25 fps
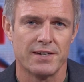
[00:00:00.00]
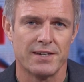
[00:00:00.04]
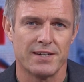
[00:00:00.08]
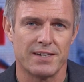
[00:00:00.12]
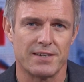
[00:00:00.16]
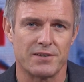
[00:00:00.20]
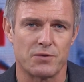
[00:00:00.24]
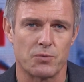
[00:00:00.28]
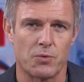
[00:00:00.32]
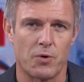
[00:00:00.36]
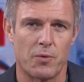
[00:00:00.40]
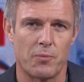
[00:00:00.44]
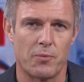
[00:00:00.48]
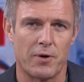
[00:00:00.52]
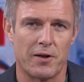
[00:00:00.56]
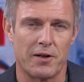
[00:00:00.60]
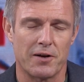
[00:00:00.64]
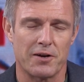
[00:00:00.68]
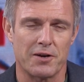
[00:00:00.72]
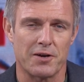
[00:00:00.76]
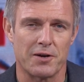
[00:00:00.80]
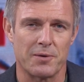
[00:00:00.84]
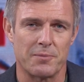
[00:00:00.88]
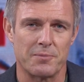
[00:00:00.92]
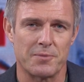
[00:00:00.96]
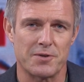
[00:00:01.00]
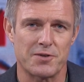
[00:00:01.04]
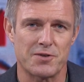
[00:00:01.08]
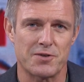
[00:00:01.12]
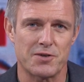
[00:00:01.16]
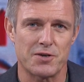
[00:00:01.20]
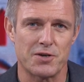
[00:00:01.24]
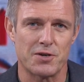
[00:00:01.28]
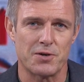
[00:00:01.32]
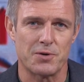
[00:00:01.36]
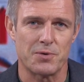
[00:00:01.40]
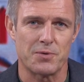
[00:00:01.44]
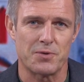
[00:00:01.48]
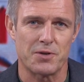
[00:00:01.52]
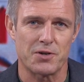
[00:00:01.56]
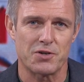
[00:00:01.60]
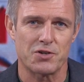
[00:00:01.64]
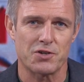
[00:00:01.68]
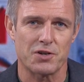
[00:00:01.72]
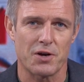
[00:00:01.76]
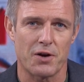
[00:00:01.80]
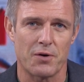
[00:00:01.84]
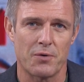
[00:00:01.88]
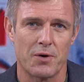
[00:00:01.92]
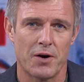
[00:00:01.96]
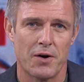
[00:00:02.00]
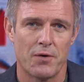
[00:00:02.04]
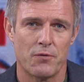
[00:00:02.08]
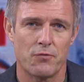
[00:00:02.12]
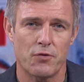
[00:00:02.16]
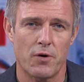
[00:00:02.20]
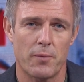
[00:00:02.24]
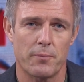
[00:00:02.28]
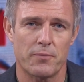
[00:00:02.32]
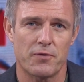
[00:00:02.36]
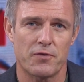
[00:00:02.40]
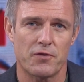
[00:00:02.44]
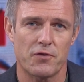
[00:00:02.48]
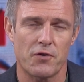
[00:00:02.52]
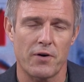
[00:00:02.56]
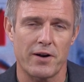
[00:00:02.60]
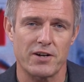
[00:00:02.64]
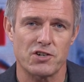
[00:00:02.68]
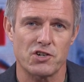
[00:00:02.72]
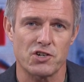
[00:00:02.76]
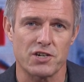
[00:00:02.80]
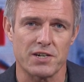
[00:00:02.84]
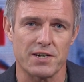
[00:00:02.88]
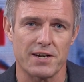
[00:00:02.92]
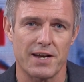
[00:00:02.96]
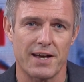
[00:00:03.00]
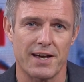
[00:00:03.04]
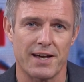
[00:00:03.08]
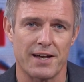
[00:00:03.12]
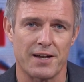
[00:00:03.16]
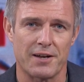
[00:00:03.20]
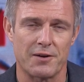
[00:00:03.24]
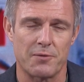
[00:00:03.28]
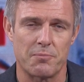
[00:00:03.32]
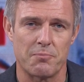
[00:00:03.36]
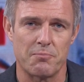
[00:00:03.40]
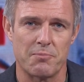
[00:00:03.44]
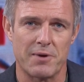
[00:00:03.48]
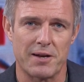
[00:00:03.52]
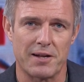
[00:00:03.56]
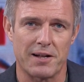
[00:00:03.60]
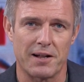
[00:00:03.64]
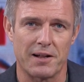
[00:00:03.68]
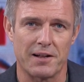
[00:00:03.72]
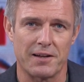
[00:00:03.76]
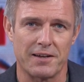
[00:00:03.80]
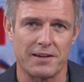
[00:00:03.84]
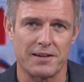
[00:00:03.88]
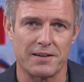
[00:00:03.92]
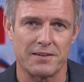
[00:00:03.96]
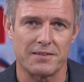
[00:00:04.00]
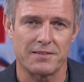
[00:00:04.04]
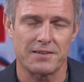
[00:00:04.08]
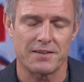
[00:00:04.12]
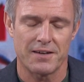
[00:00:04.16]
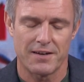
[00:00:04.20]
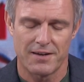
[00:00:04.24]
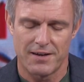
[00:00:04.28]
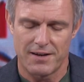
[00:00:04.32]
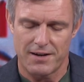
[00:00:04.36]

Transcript: It's a warm welcome to the show from Strachey and Middle East,